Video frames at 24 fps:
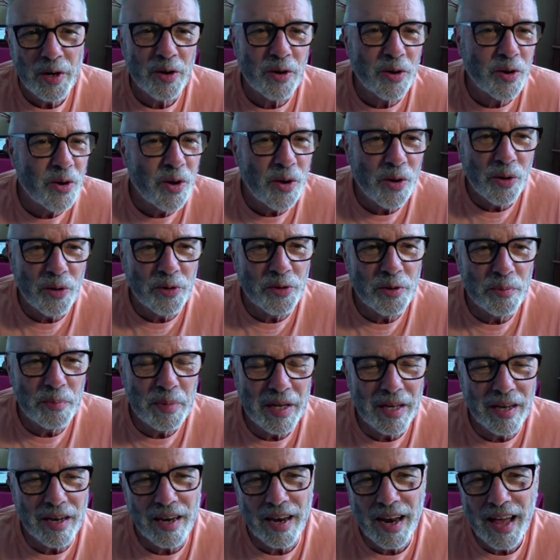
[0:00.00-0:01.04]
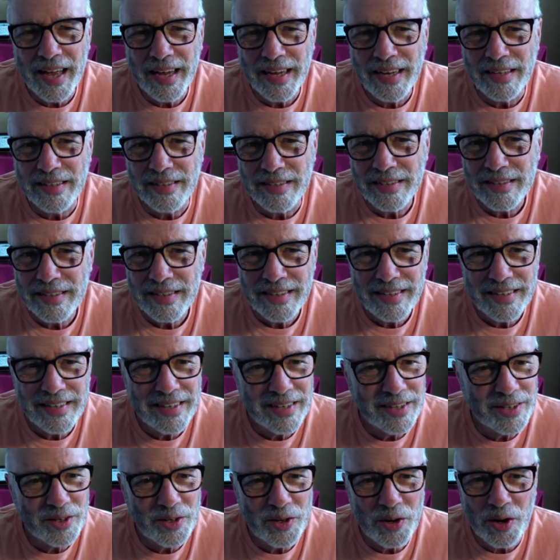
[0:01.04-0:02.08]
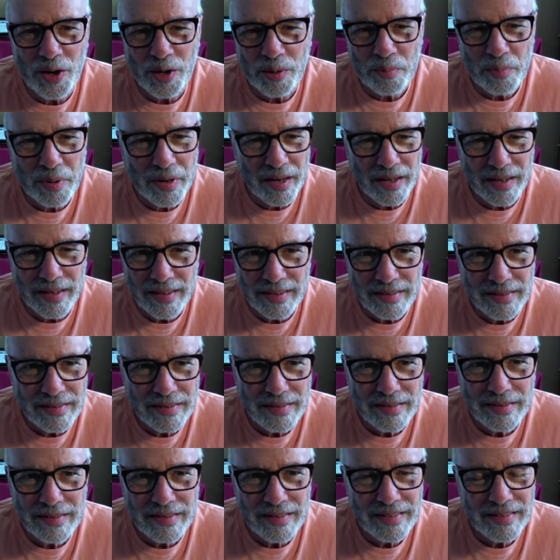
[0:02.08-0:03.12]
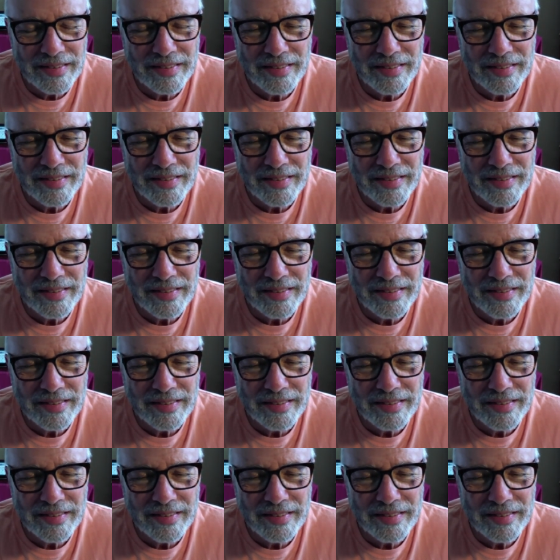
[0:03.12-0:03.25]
are called to be a light in a dark place.